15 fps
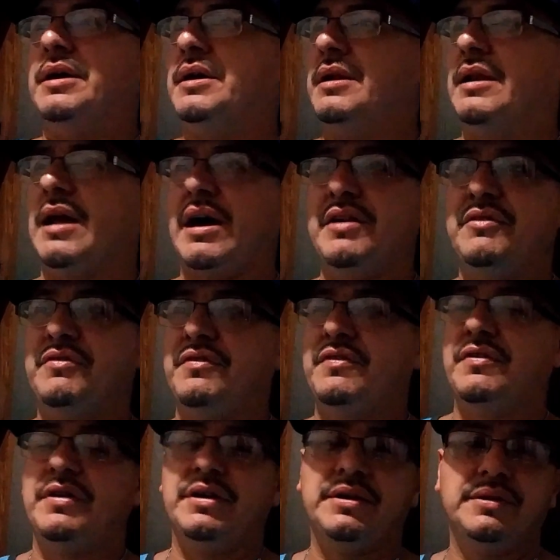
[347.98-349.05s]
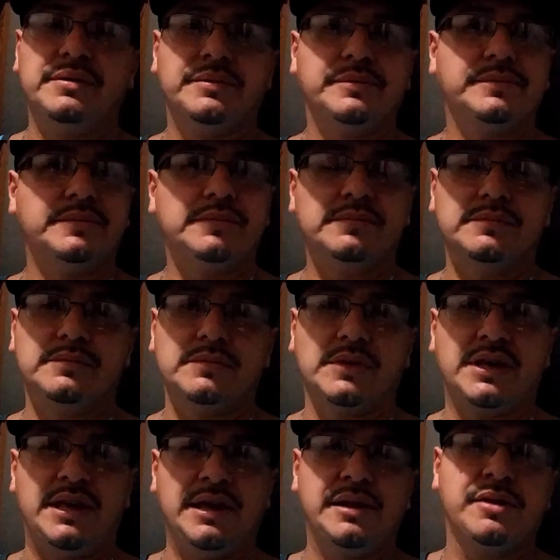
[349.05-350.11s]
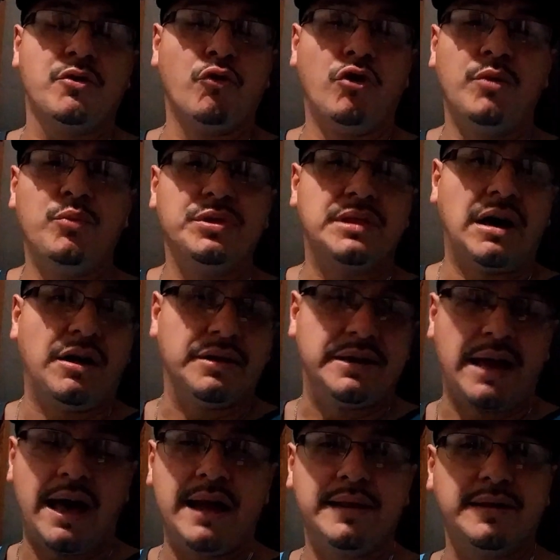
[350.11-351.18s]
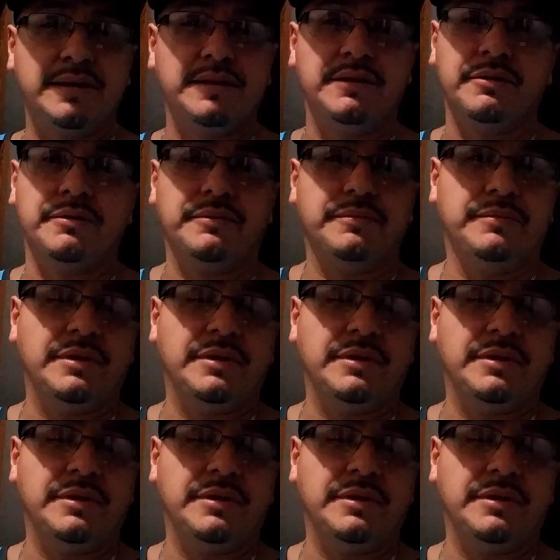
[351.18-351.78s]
lot of kids grow up without dads because their